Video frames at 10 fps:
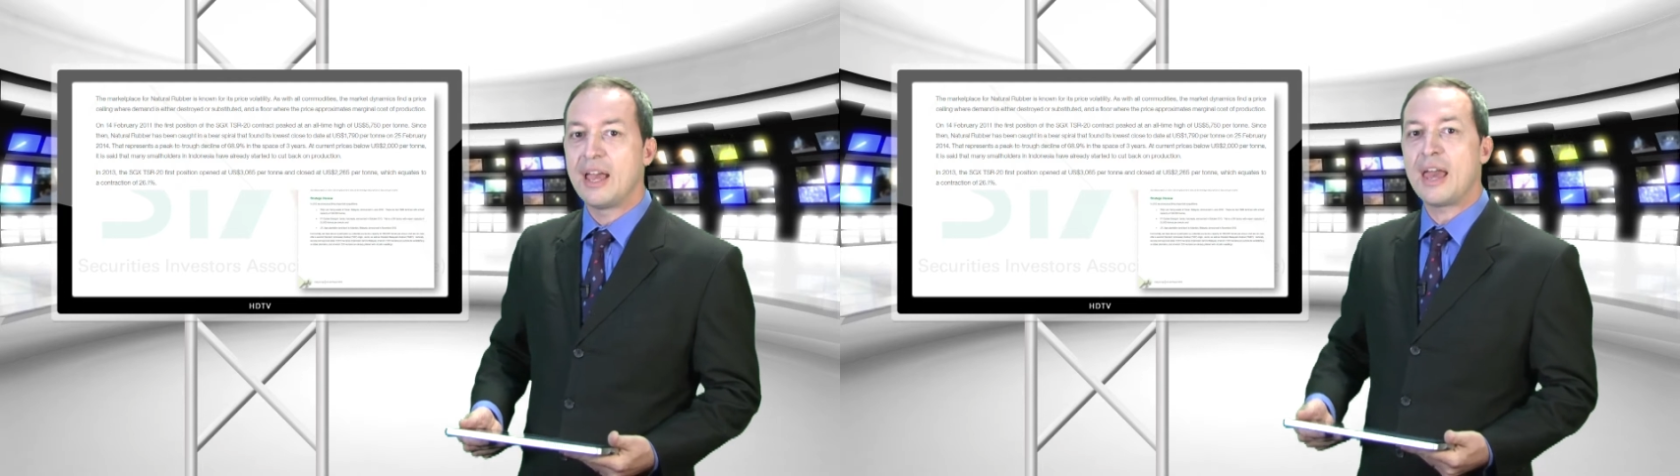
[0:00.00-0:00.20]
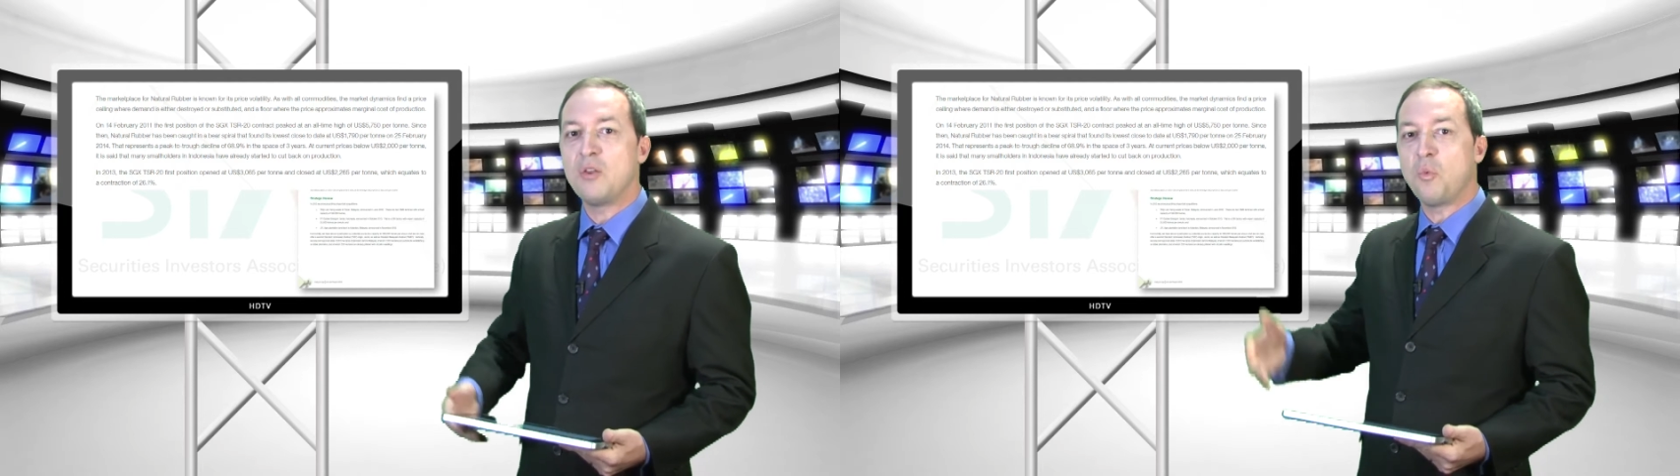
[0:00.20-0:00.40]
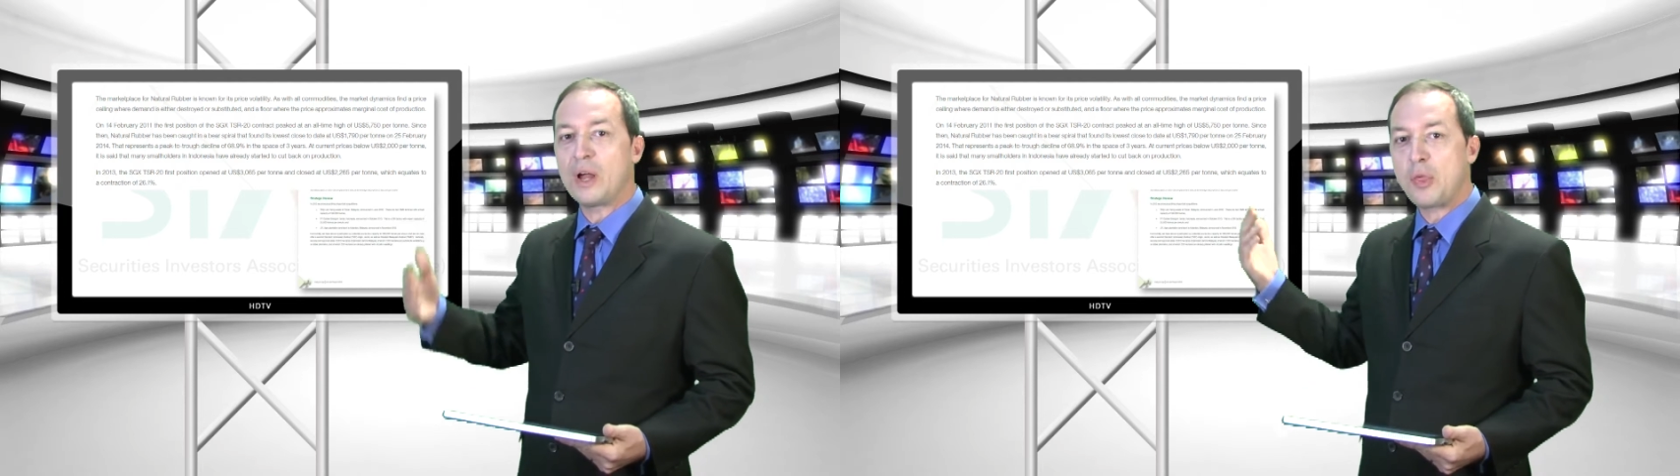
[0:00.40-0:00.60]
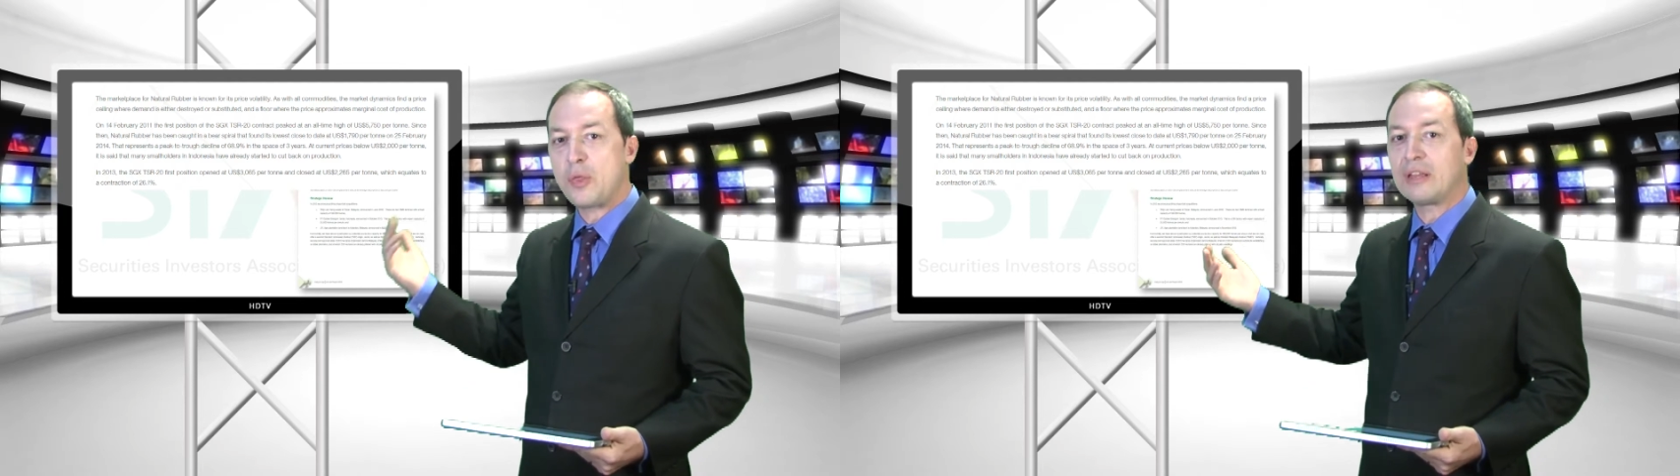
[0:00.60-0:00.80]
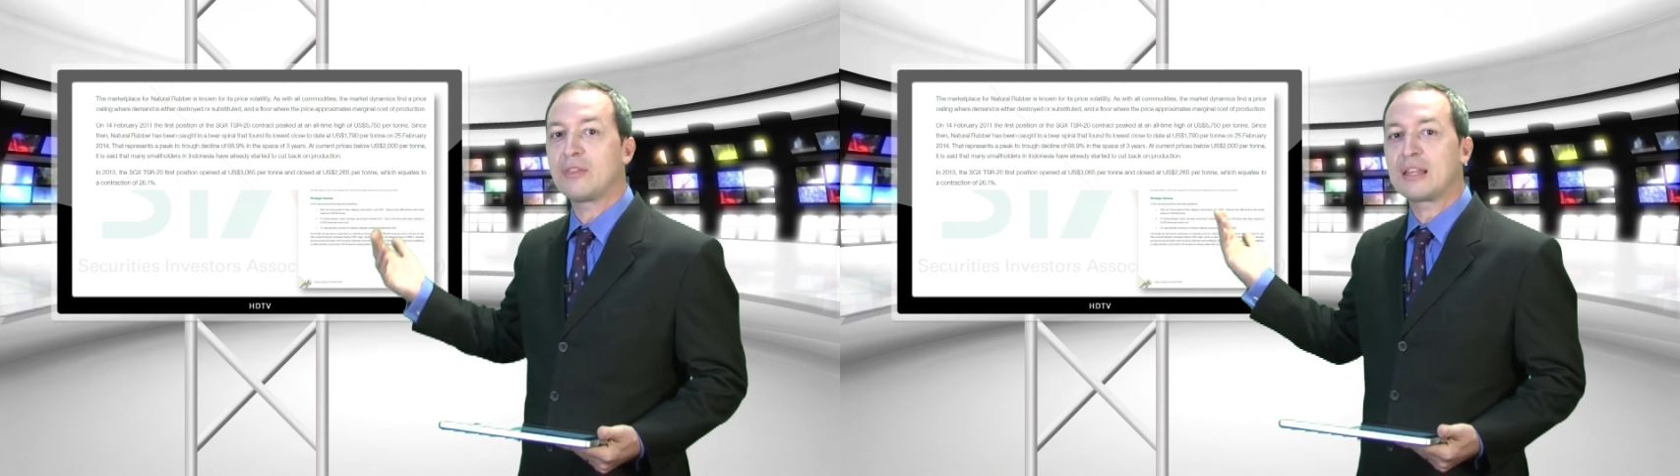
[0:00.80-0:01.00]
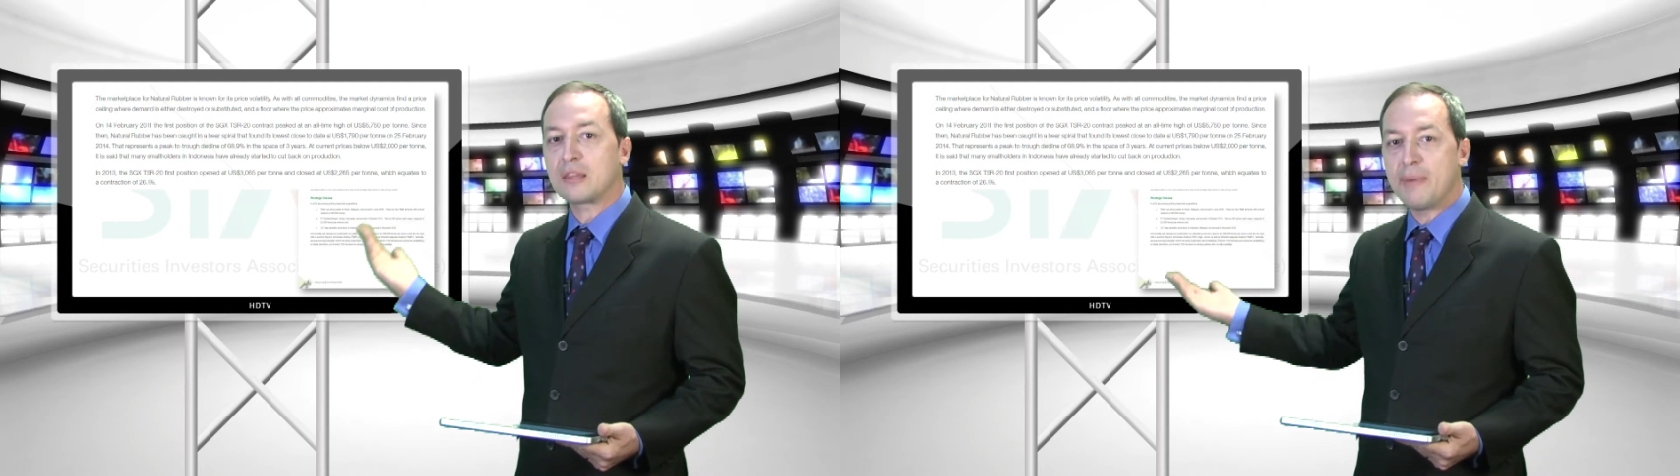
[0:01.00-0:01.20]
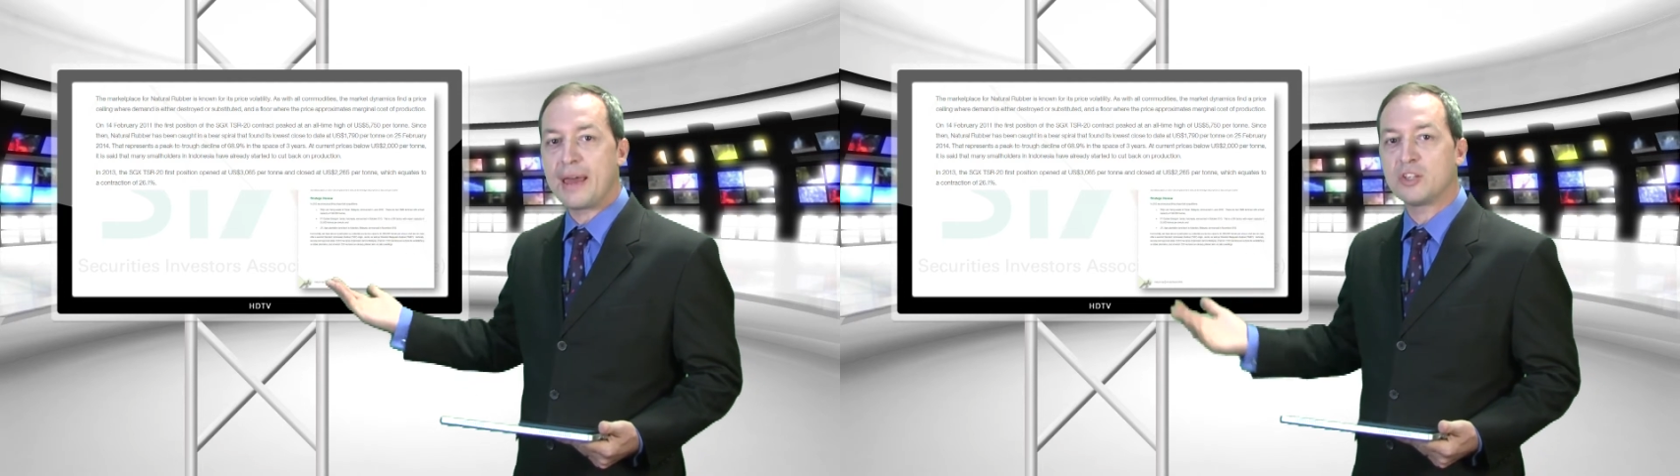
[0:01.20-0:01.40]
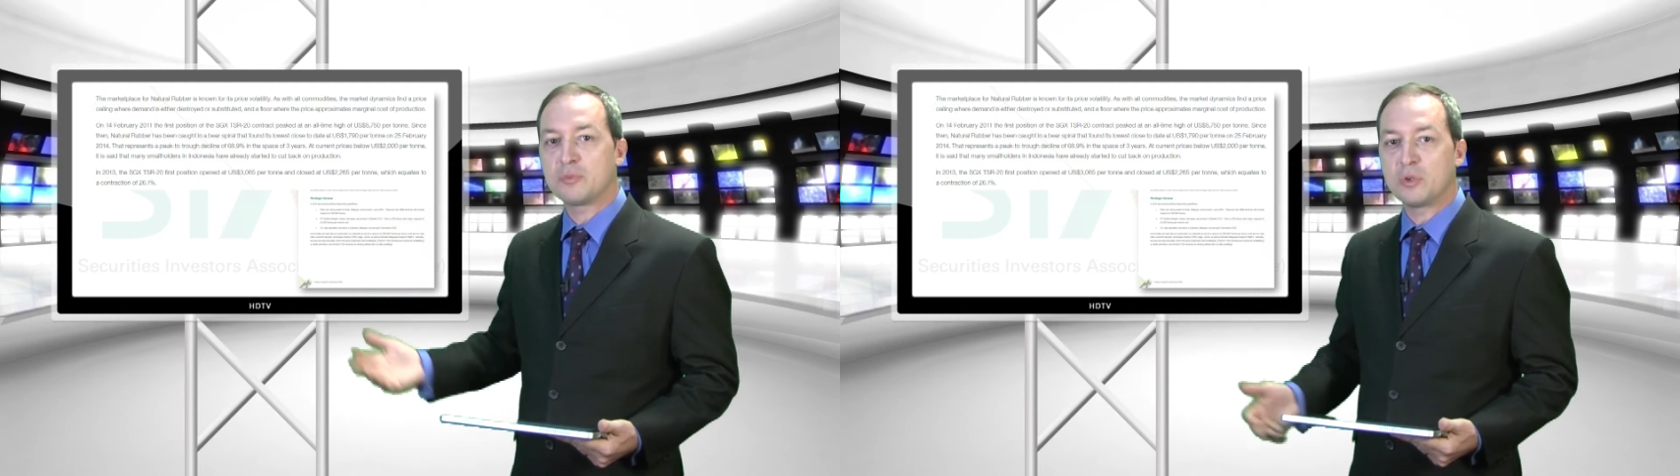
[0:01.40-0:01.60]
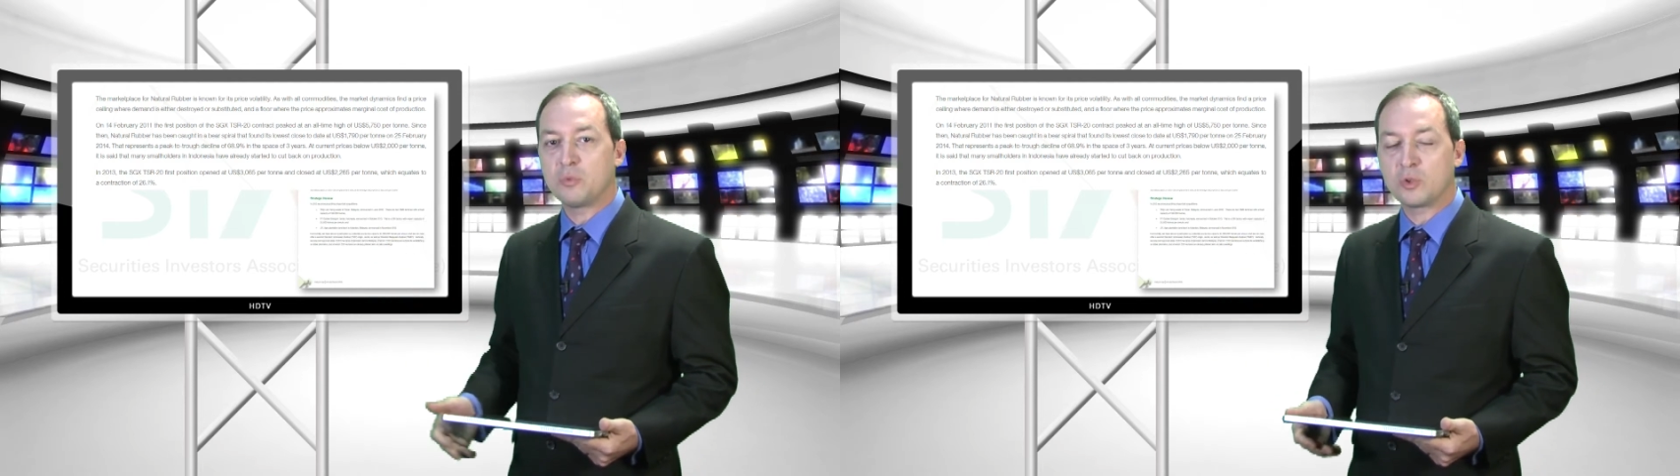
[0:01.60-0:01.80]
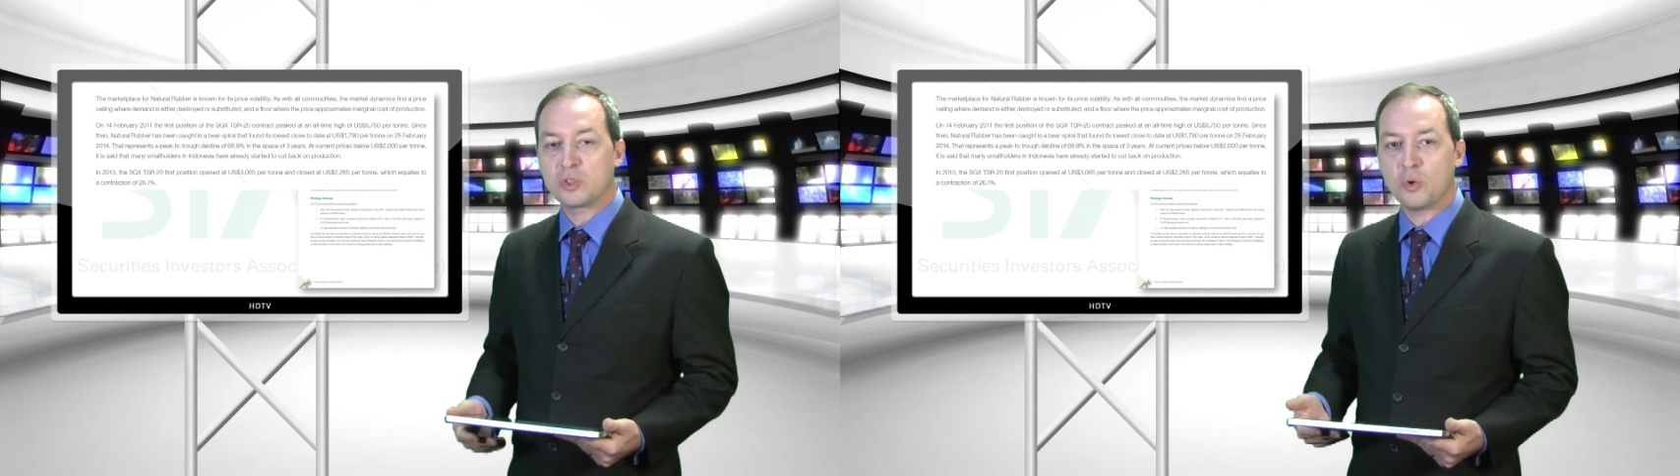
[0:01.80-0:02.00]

and one thing that the management will